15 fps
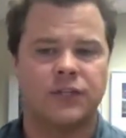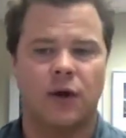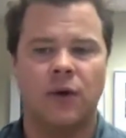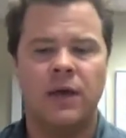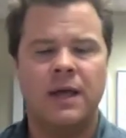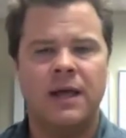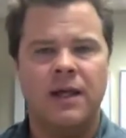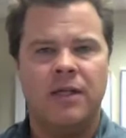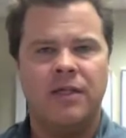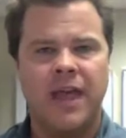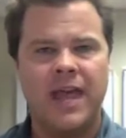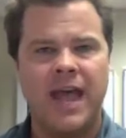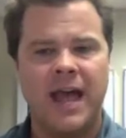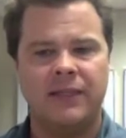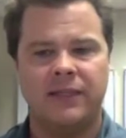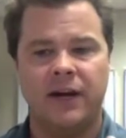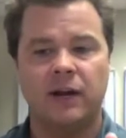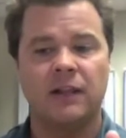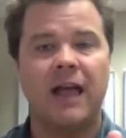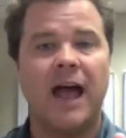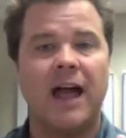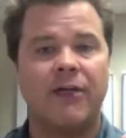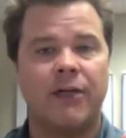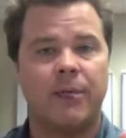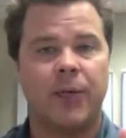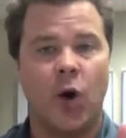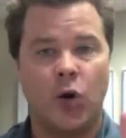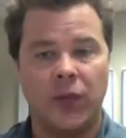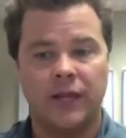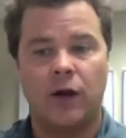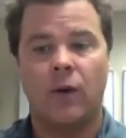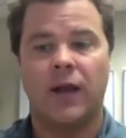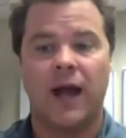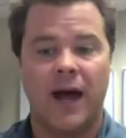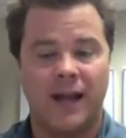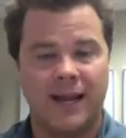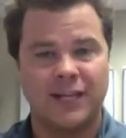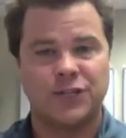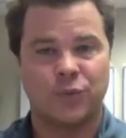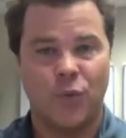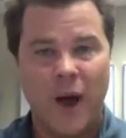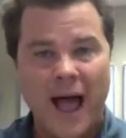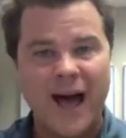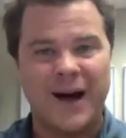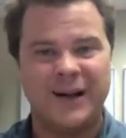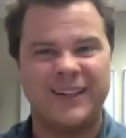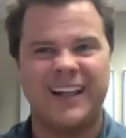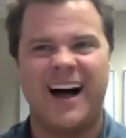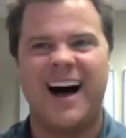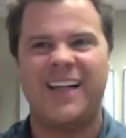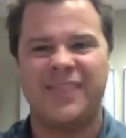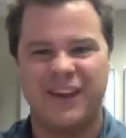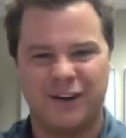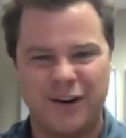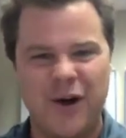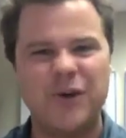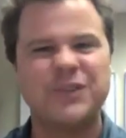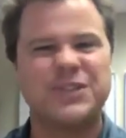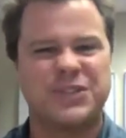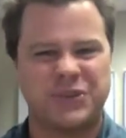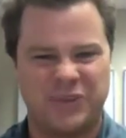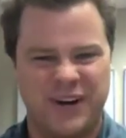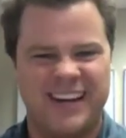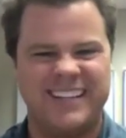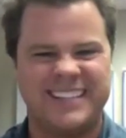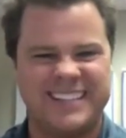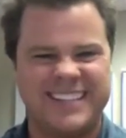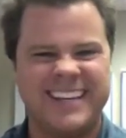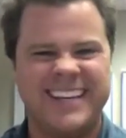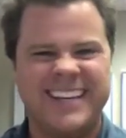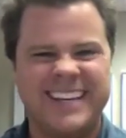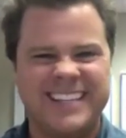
So they had their live polling going on as well on their own screens.